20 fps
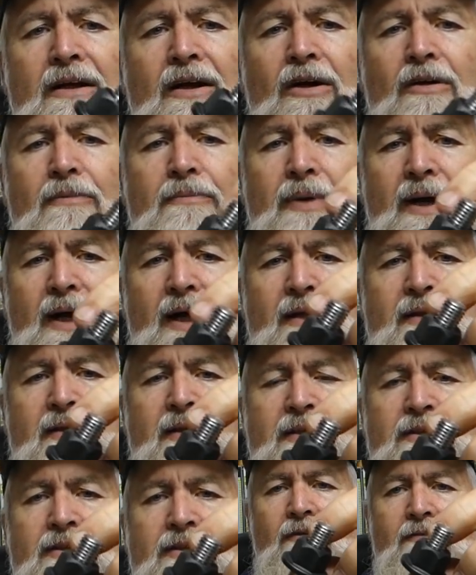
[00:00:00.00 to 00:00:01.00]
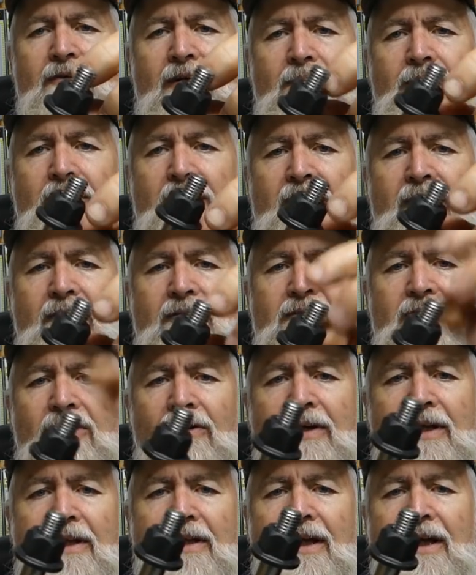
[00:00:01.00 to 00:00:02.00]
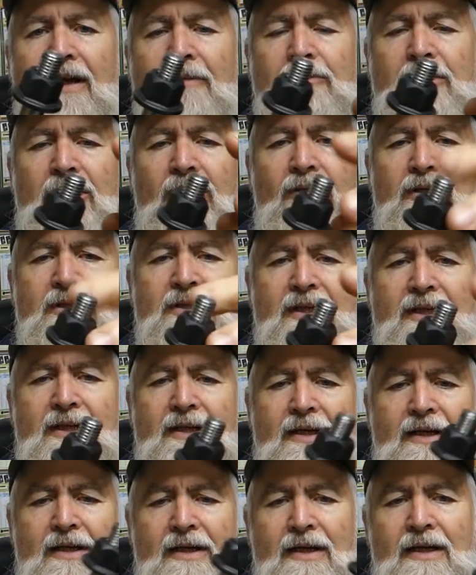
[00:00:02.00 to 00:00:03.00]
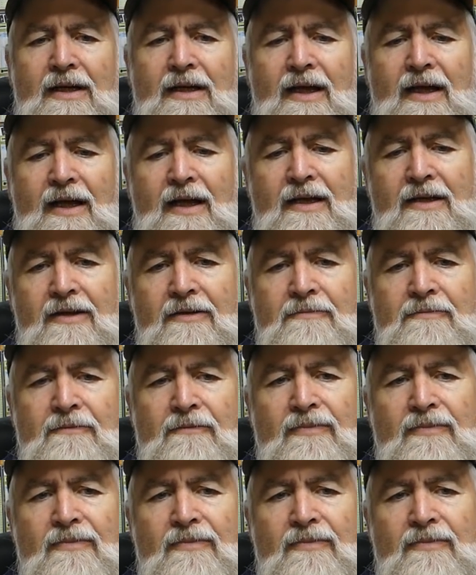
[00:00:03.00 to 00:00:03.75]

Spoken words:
I'll part off up here and tidy that up nicely. And